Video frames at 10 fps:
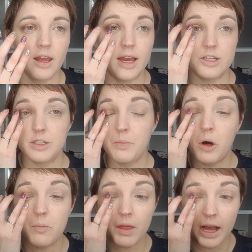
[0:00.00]
and just
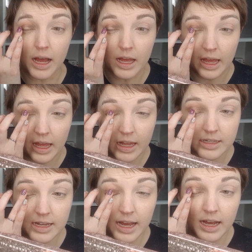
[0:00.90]
pop that
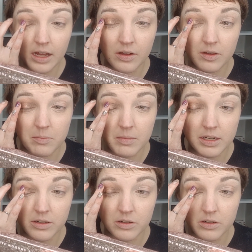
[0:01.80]
down the
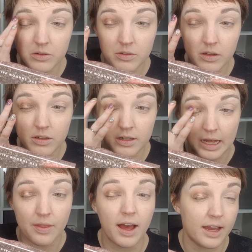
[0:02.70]
middle.
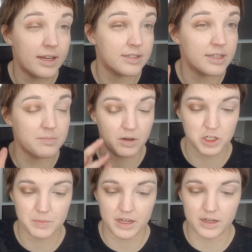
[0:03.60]
Now it's
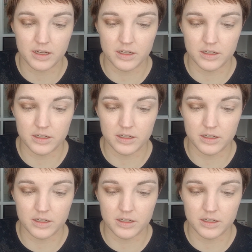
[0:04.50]
much better.